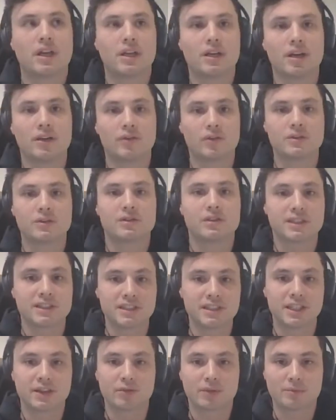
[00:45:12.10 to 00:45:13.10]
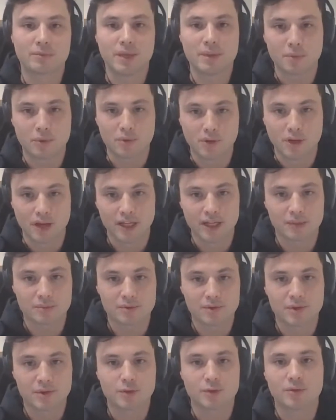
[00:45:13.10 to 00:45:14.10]
I've got 63 people lined
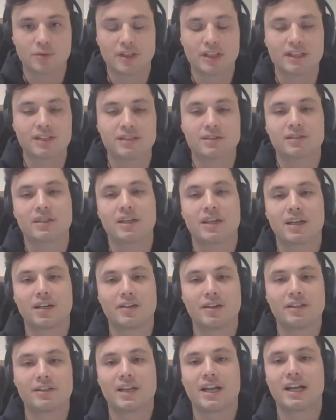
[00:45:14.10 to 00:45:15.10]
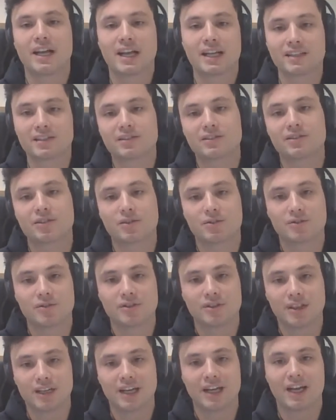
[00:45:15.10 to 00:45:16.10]
up to do these hangouts. So
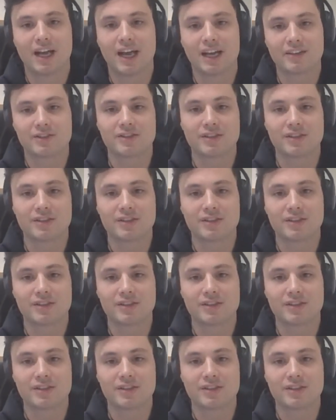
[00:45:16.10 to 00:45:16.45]
out of